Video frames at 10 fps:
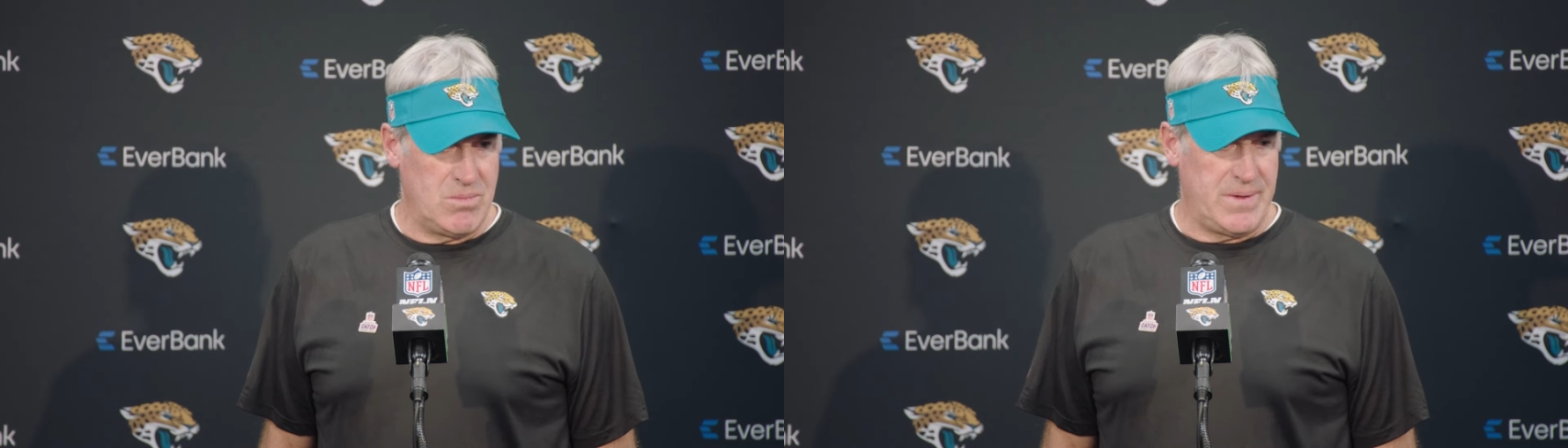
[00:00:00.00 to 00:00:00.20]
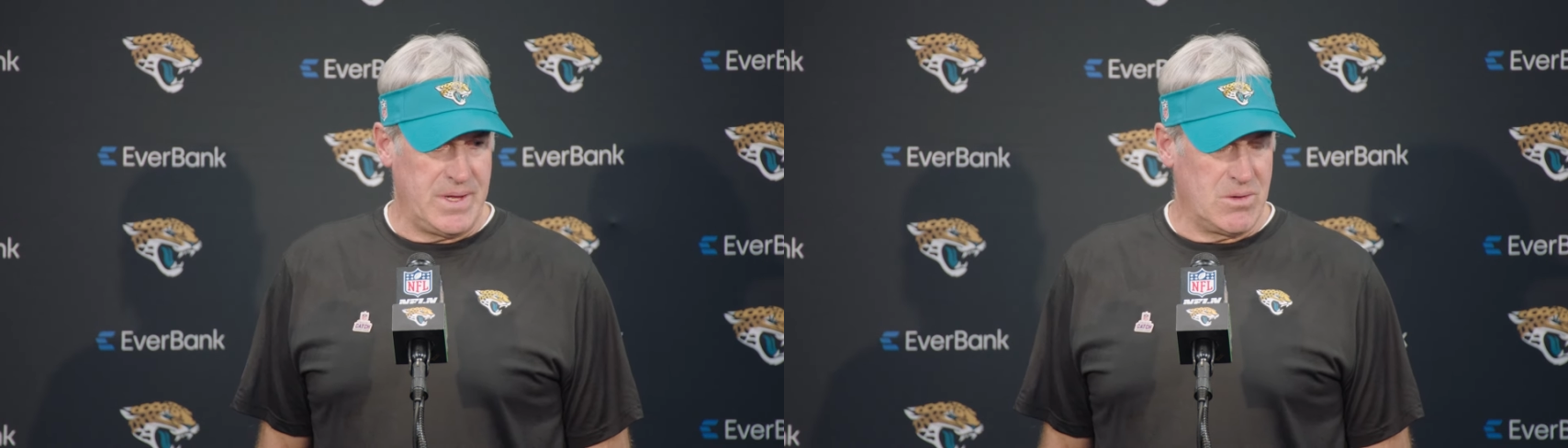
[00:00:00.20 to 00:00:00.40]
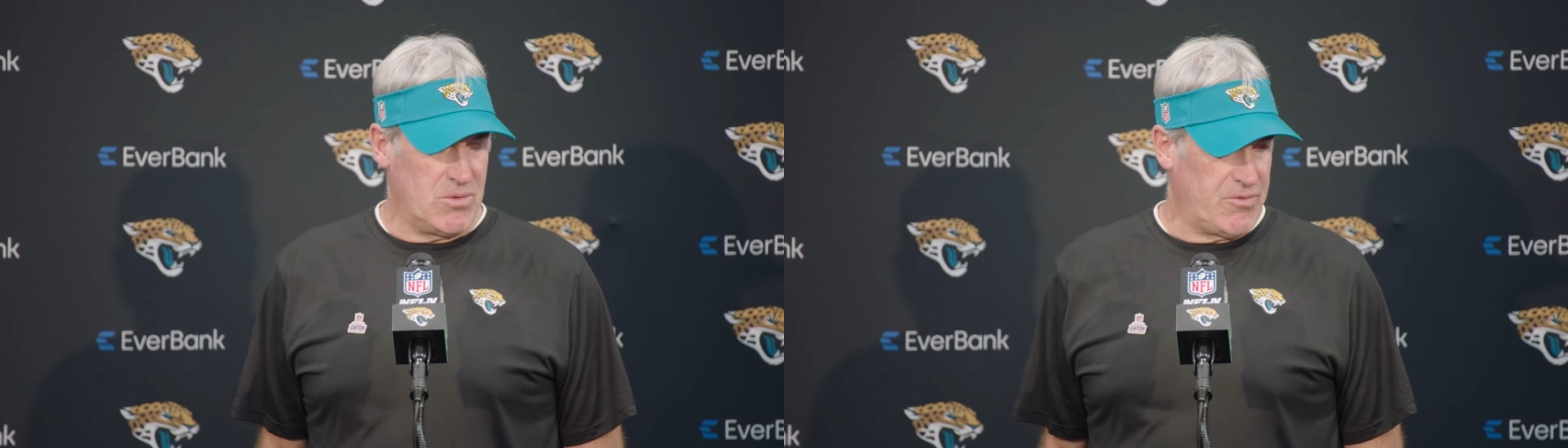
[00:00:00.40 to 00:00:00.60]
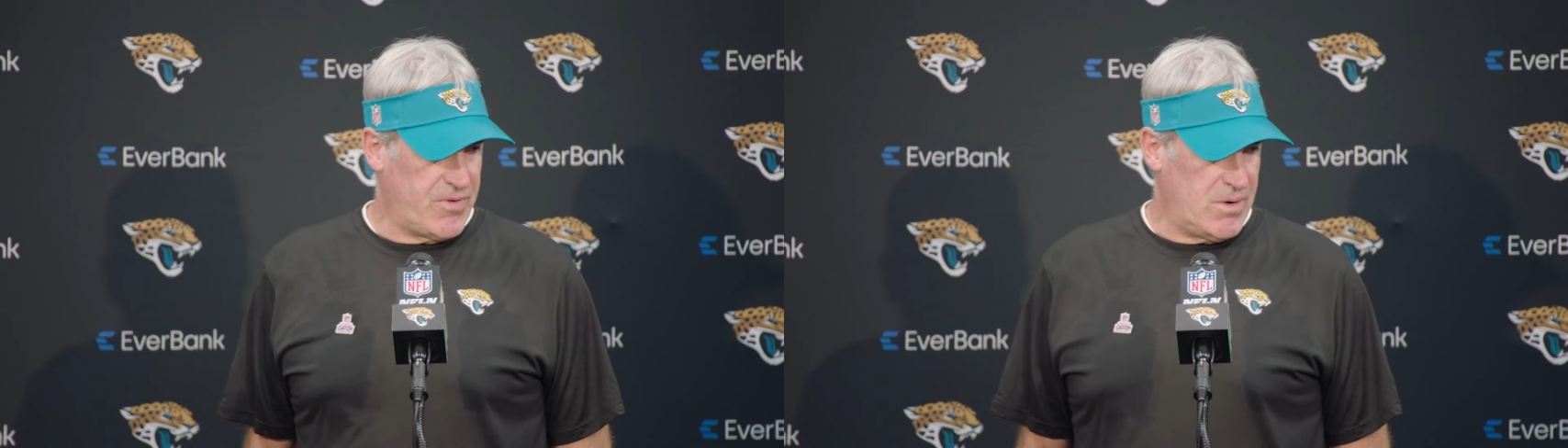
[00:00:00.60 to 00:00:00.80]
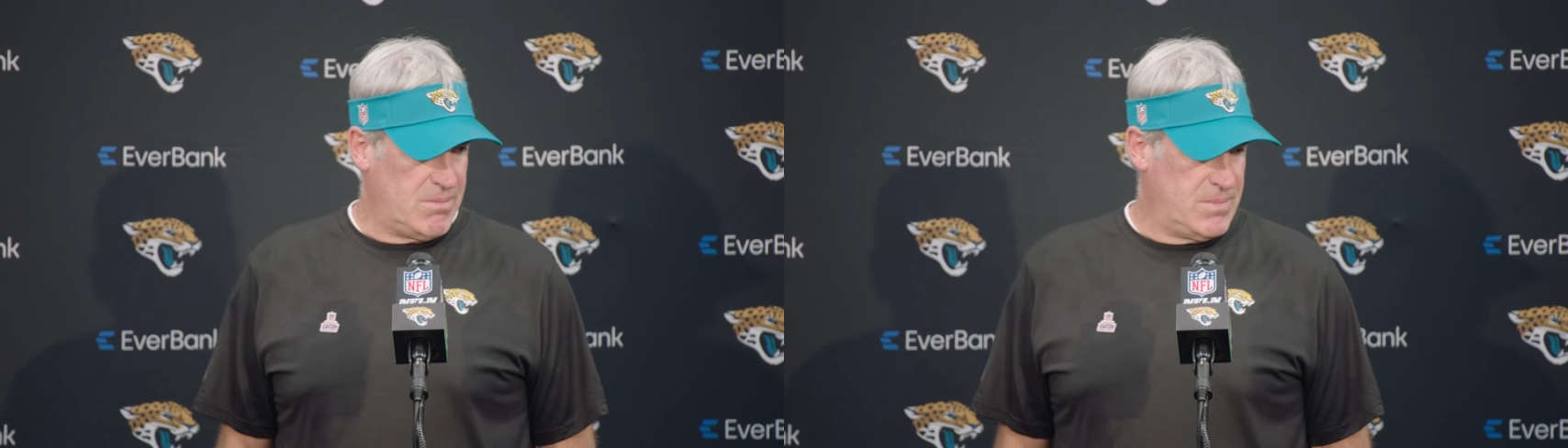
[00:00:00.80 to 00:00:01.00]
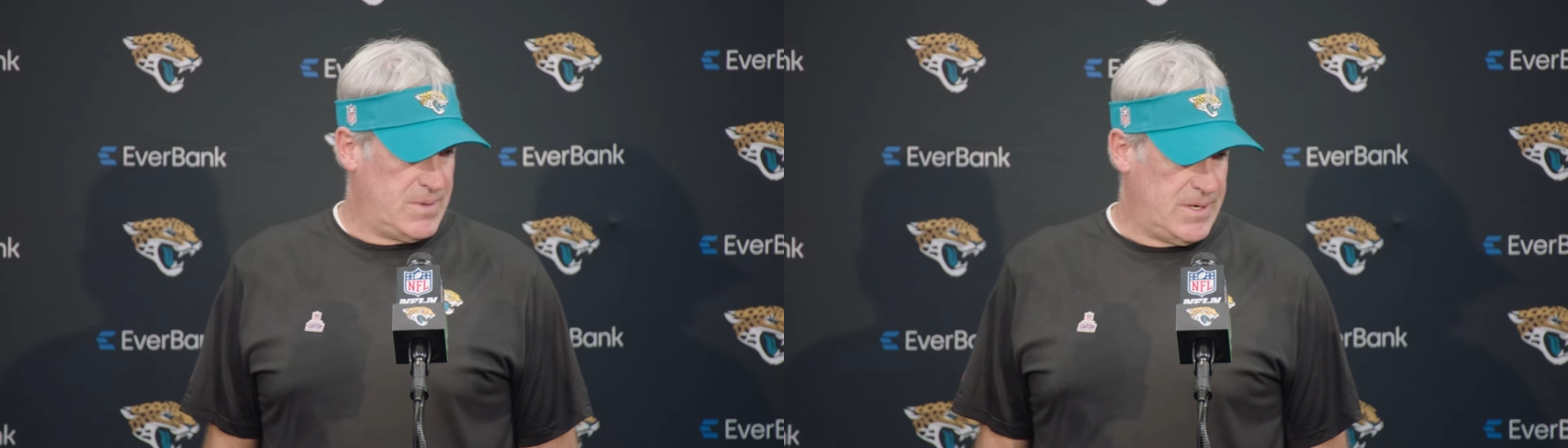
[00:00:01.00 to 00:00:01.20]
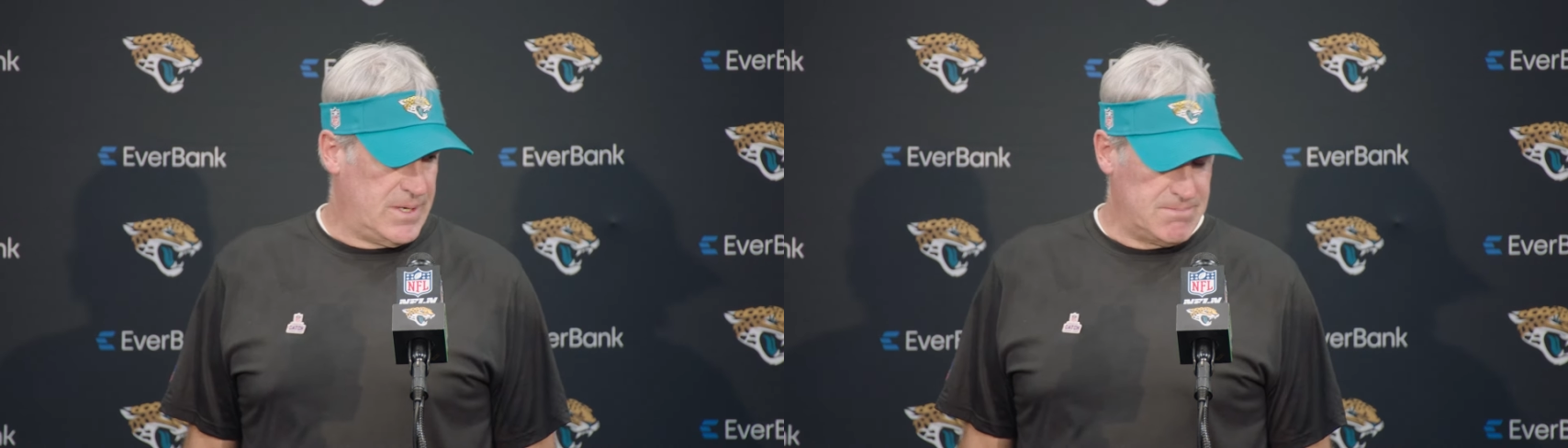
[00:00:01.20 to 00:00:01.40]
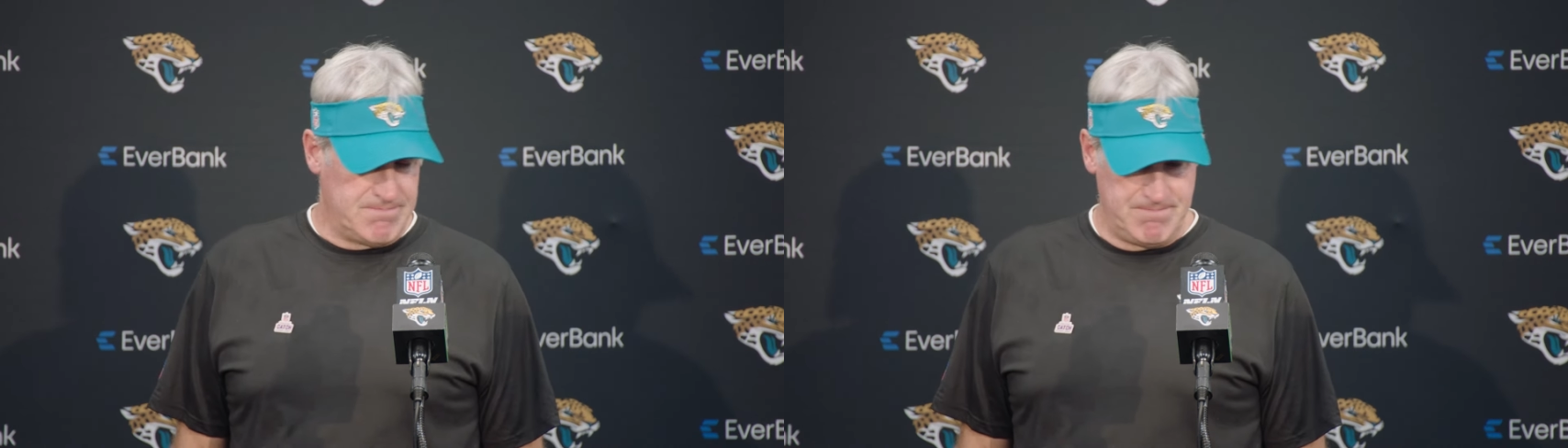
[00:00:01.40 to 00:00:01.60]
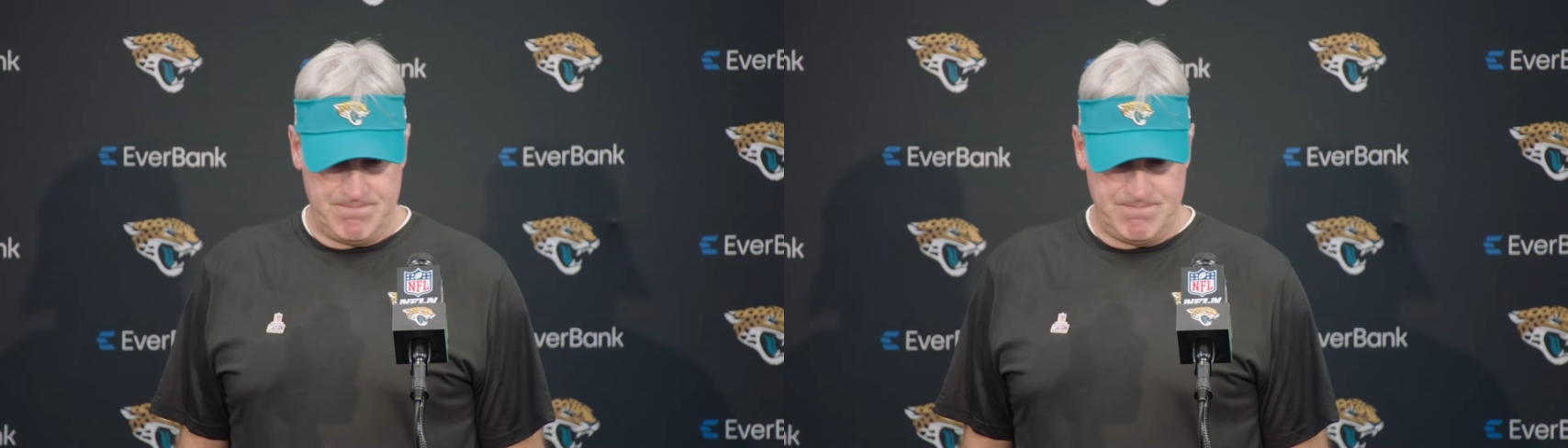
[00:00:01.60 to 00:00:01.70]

I think learn from